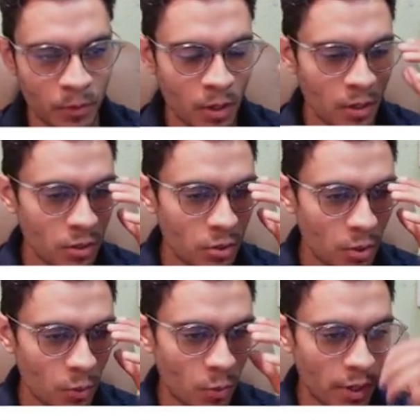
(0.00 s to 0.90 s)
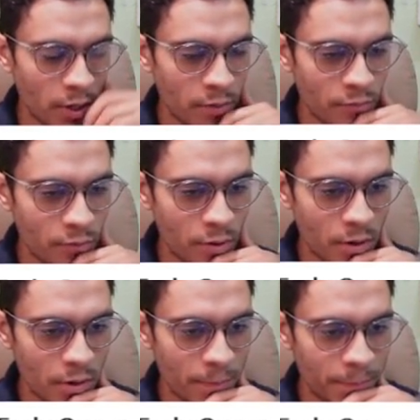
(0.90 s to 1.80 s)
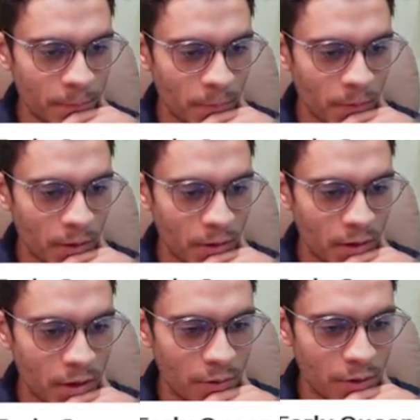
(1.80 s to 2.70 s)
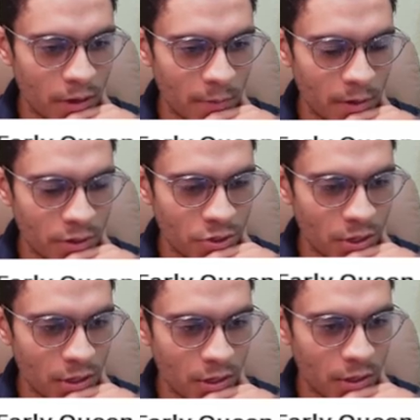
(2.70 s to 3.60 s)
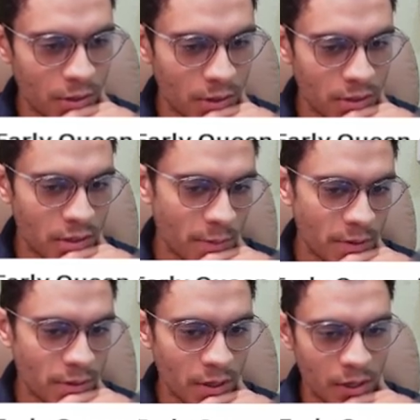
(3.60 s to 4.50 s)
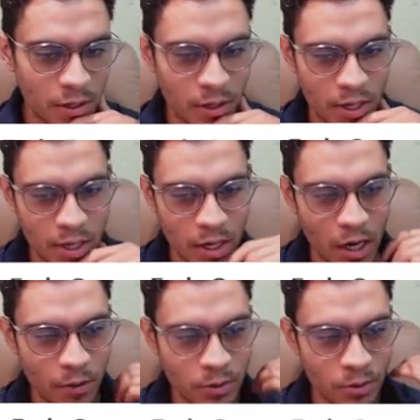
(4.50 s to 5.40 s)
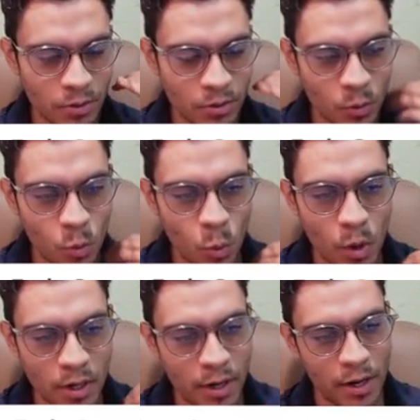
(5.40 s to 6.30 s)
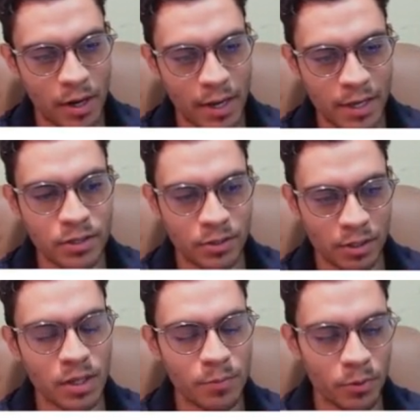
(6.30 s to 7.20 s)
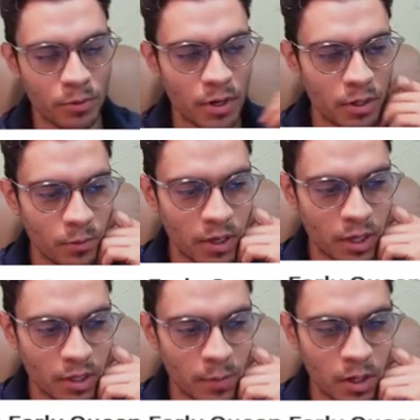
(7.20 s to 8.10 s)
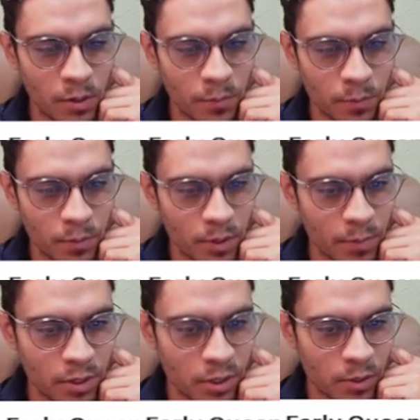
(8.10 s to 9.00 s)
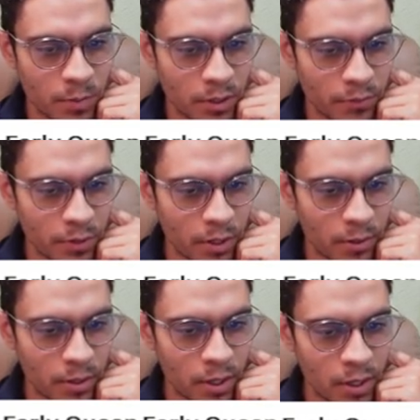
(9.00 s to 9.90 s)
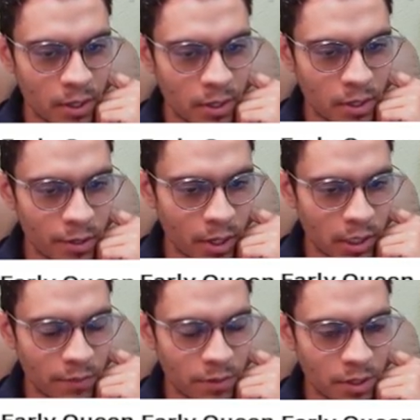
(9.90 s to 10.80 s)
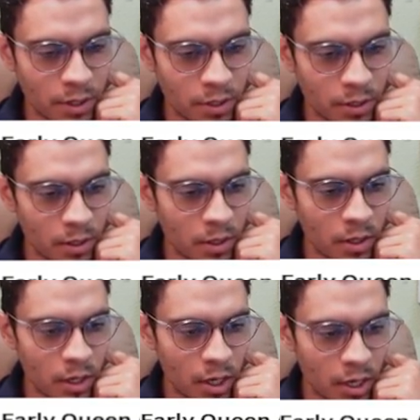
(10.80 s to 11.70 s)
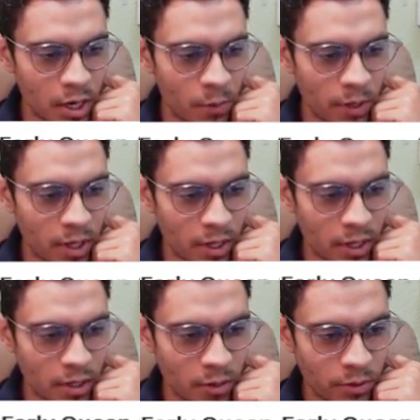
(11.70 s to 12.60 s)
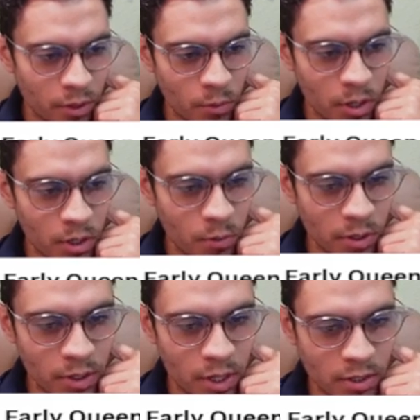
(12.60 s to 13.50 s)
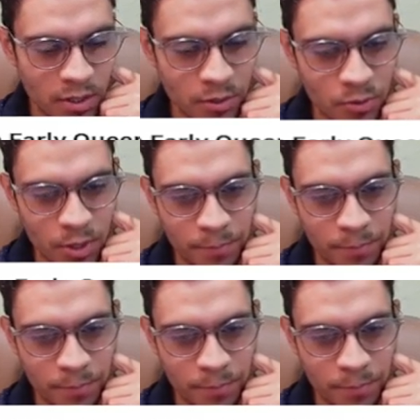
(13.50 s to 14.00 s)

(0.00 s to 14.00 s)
So queen a4, now they're giving a check. This is a mistake. It allows us 1 extra tempo, right? We can develop the bishop and defend. Knight f6, and now we can kick out the queen with knight c3.